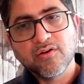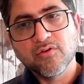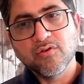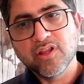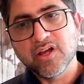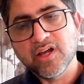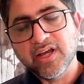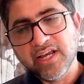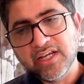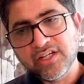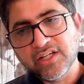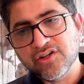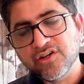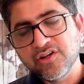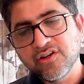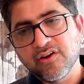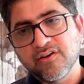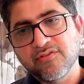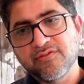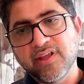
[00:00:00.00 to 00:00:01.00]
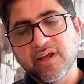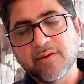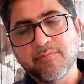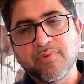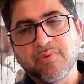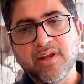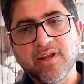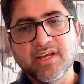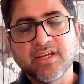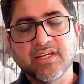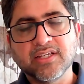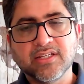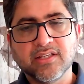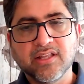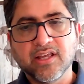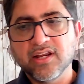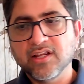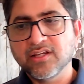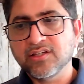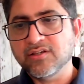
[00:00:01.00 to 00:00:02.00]
know the history of that place.
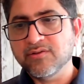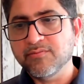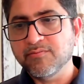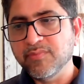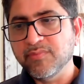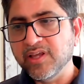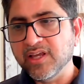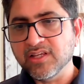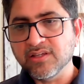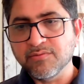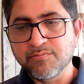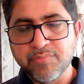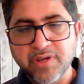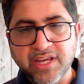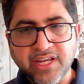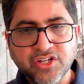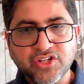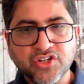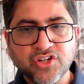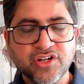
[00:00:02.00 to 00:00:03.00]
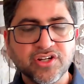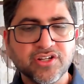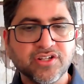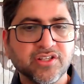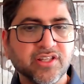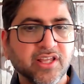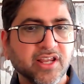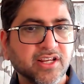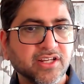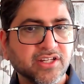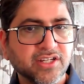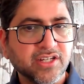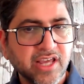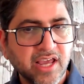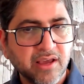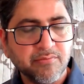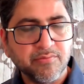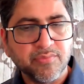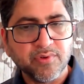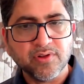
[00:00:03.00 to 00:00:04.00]
There's beaches, there is
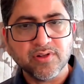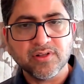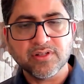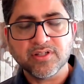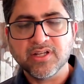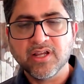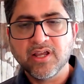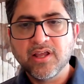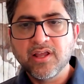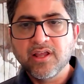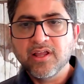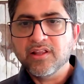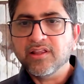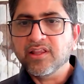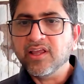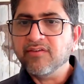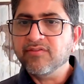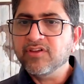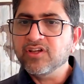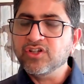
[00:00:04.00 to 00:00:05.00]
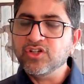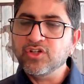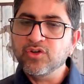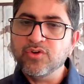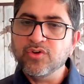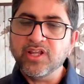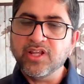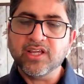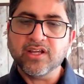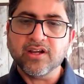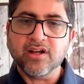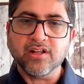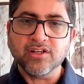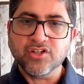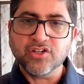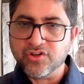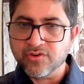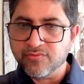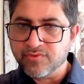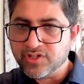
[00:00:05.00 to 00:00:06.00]
temples. They have this unique
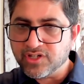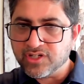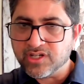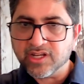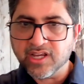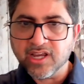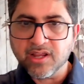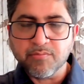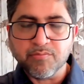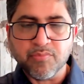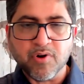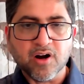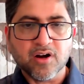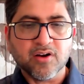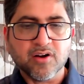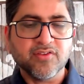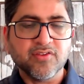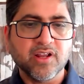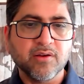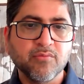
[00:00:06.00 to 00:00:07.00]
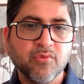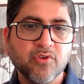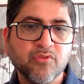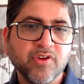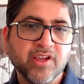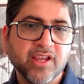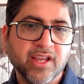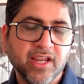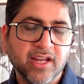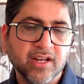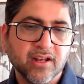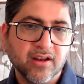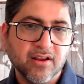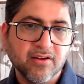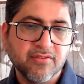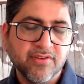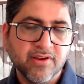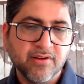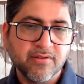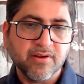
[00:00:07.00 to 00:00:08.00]
culture, which is again part of that movie Eat,
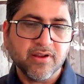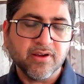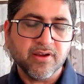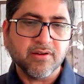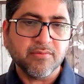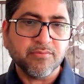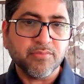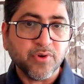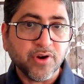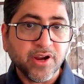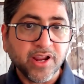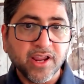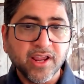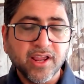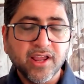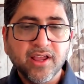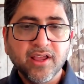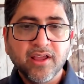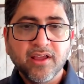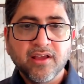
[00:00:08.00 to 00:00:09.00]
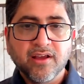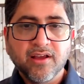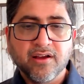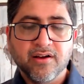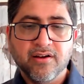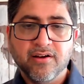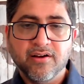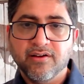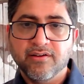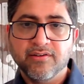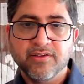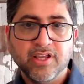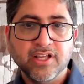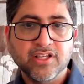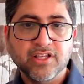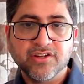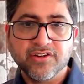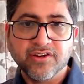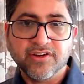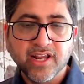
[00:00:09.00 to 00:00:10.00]
Love, and Pray.
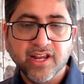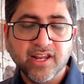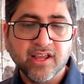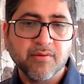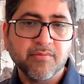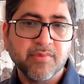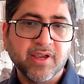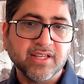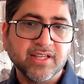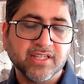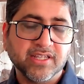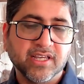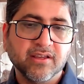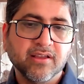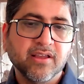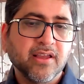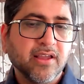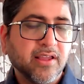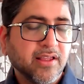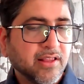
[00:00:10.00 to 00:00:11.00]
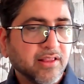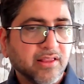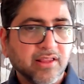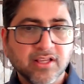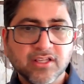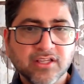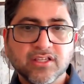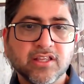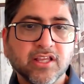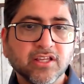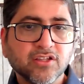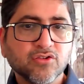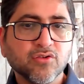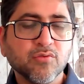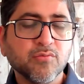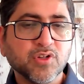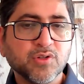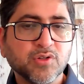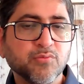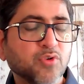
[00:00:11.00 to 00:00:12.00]
It's really amazing. There's
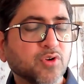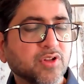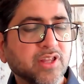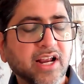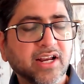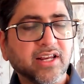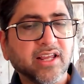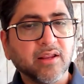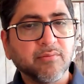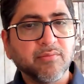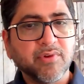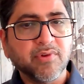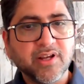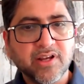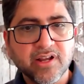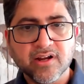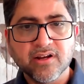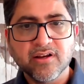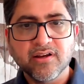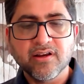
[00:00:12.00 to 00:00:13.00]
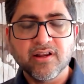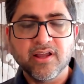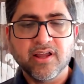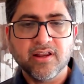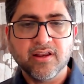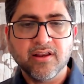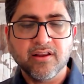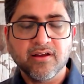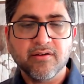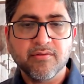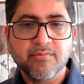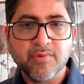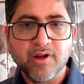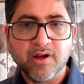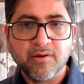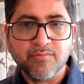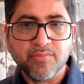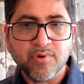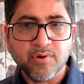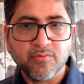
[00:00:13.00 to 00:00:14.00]
so much more that can be done,
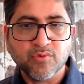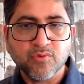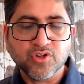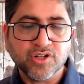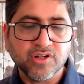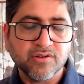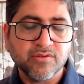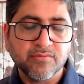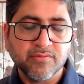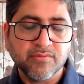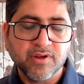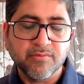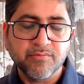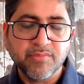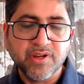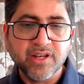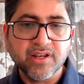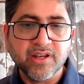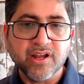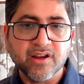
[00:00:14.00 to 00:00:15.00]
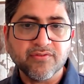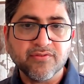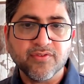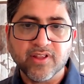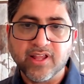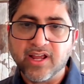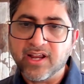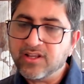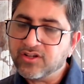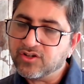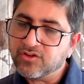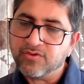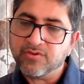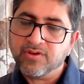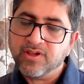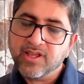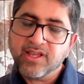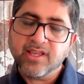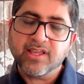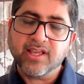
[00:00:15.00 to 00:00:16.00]
and promotion being done for that.
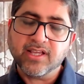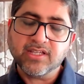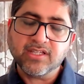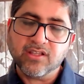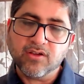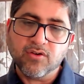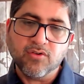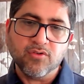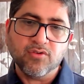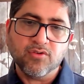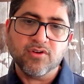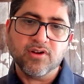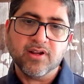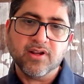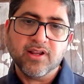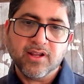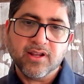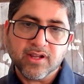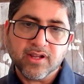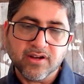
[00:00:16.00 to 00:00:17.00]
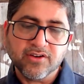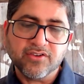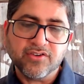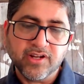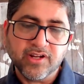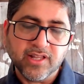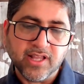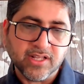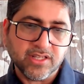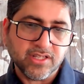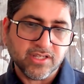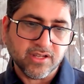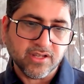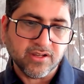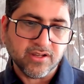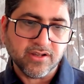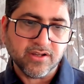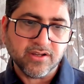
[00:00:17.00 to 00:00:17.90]
So yes, the whole country, that's